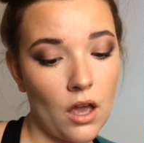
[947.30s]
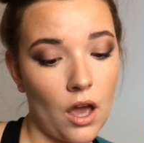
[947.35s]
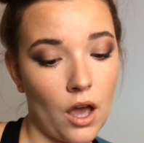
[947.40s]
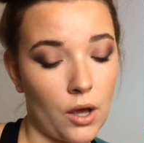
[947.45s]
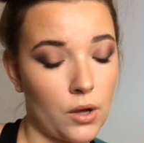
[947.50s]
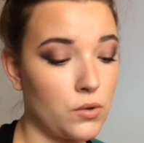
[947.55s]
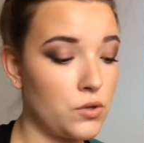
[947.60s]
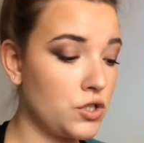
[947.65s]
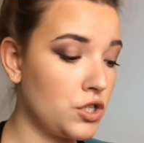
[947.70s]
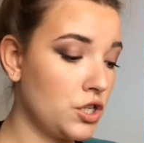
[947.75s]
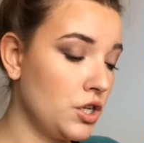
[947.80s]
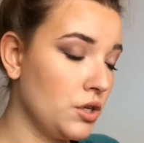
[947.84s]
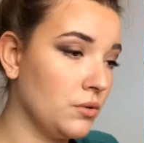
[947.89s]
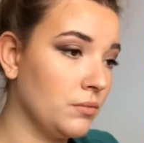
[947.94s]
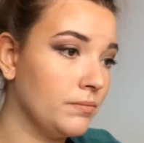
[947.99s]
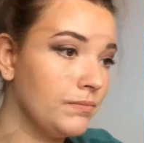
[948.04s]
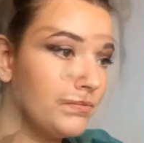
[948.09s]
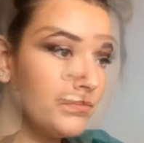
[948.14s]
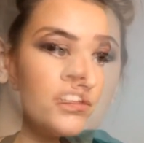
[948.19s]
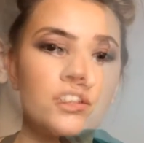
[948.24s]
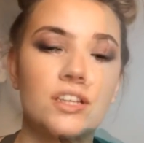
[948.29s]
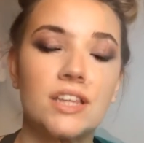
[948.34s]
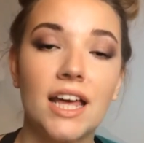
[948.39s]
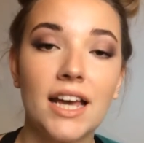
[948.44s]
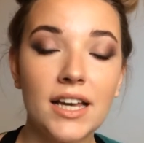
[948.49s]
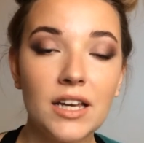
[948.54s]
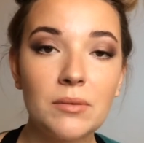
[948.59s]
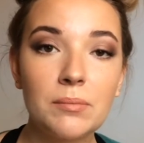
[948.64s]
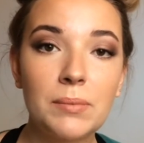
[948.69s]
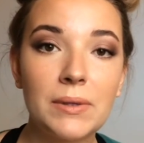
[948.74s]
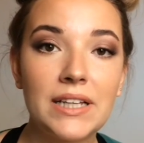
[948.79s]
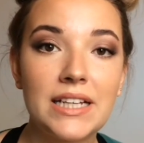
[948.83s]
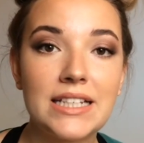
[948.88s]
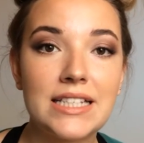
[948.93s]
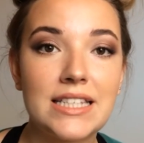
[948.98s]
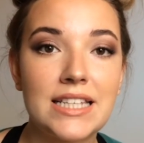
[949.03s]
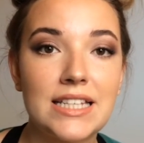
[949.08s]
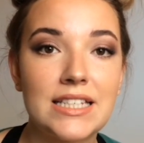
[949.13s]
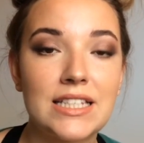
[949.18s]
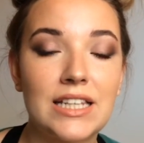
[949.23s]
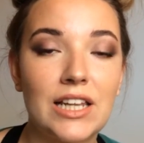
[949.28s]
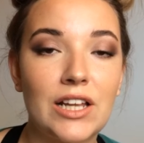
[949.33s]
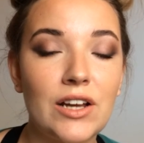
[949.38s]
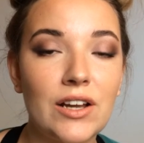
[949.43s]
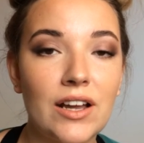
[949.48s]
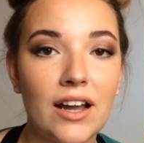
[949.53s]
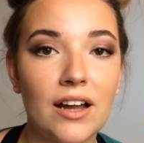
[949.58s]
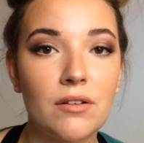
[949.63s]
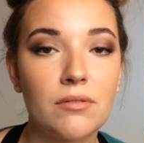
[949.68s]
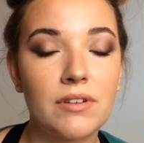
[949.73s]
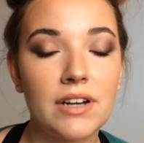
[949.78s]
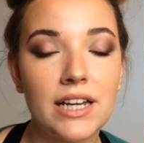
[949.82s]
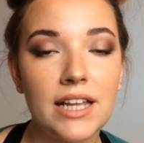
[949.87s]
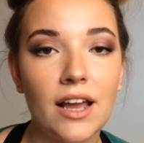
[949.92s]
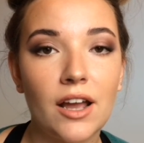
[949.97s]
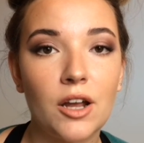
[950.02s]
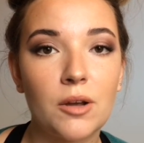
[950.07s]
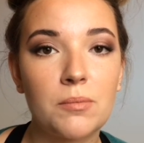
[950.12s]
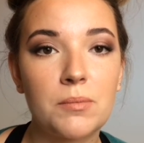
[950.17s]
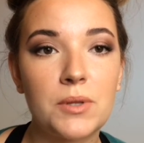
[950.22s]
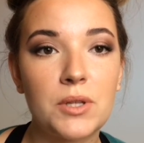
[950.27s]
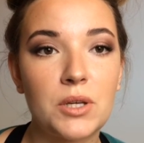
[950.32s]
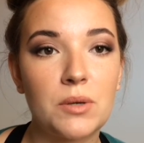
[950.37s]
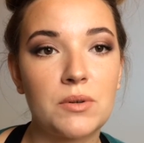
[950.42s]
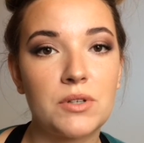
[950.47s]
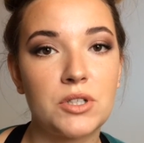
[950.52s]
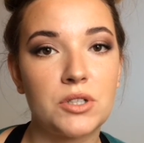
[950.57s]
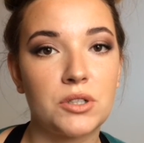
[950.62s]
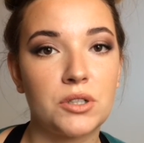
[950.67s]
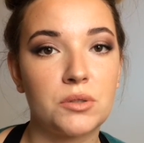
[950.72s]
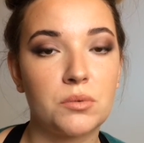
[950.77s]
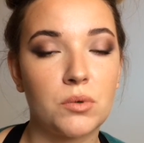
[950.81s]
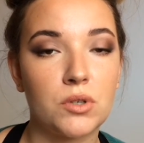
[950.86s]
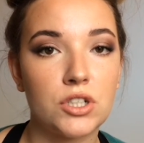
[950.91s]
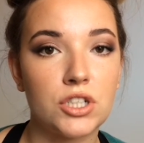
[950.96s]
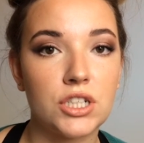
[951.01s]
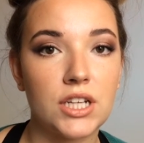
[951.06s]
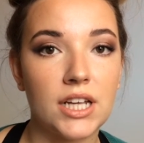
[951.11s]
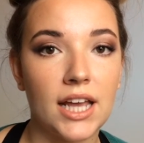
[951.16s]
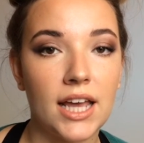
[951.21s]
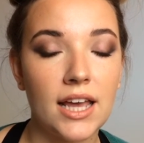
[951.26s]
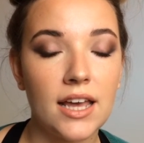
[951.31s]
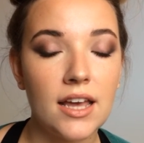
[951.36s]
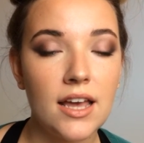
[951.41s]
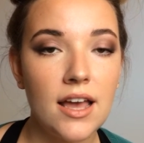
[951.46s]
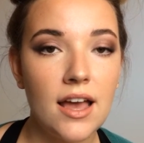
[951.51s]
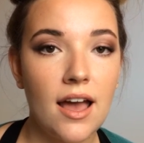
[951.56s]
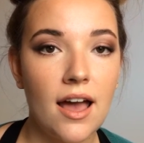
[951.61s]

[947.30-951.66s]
02. So that completes this look. I really hope that you enjoyed watching it.